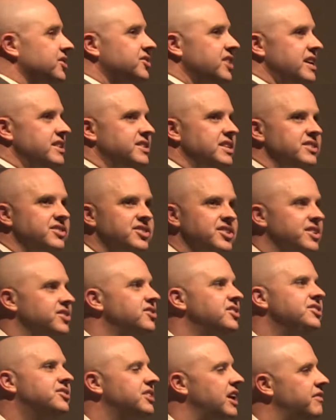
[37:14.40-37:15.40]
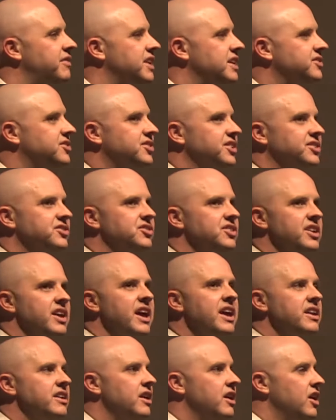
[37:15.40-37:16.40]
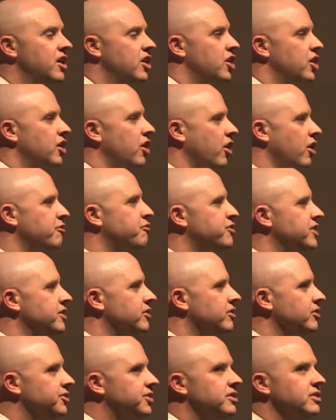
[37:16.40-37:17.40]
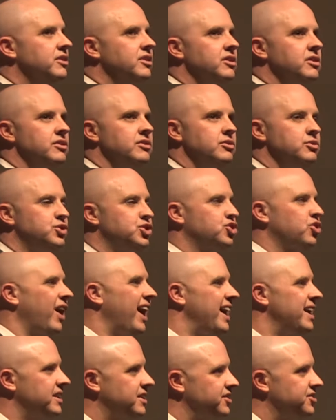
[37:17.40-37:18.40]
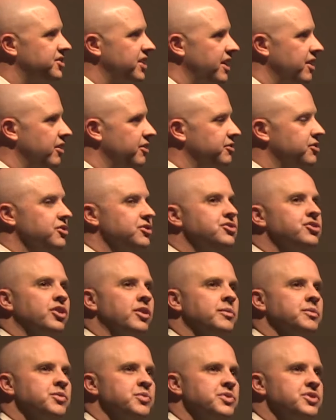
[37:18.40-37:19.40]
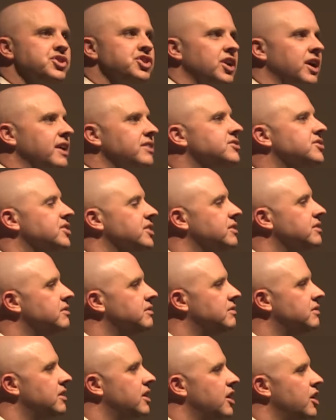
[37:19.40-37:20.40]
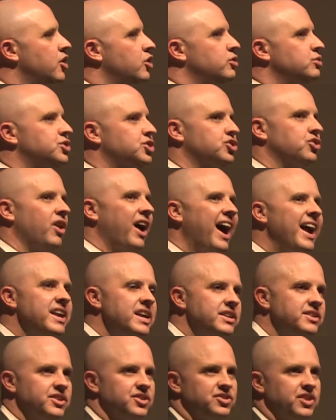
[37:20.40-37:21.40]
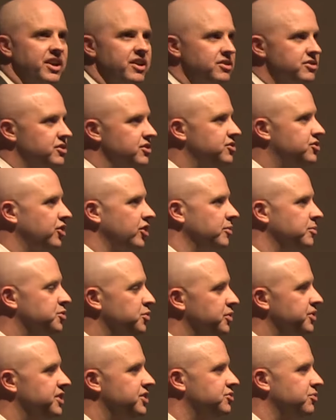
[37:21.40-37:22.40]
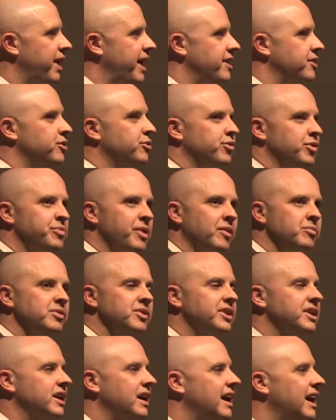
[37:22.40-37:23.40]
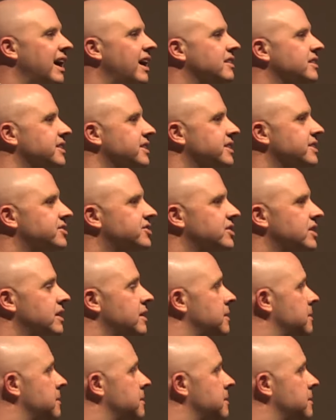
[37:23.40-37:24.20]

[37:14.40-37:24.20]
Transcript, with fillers: is 1867 and 68. Garfield, who's trying to stay on good terms with Johnson, who's trying to stay on good terms with his radical Republican colleagues,